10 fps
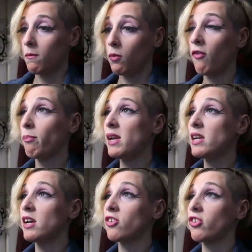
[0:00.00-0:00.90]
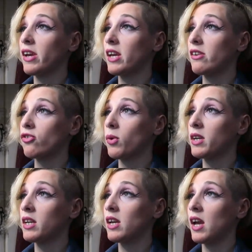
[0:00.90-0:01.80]
With me, it's
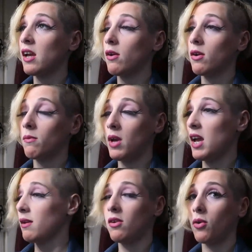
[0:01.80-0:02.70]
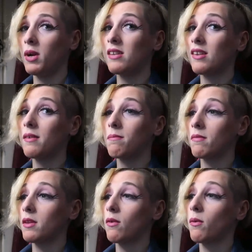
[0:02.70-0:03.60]
8/28, it's,
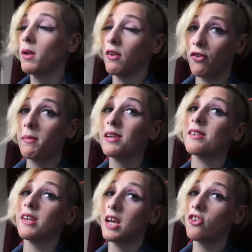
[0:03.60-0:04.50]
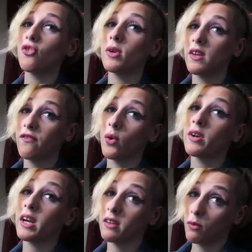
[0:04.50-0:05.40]
like, for me, it's
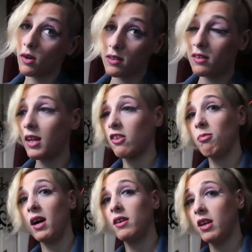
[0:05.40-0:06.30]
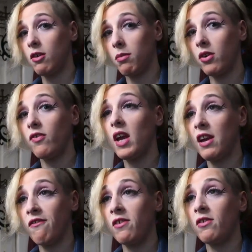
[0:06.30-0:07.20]
8/24/91. That's my date of birth,
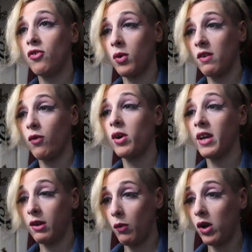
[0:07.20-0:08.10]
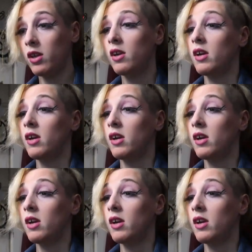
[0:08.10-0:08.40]
8/24/91.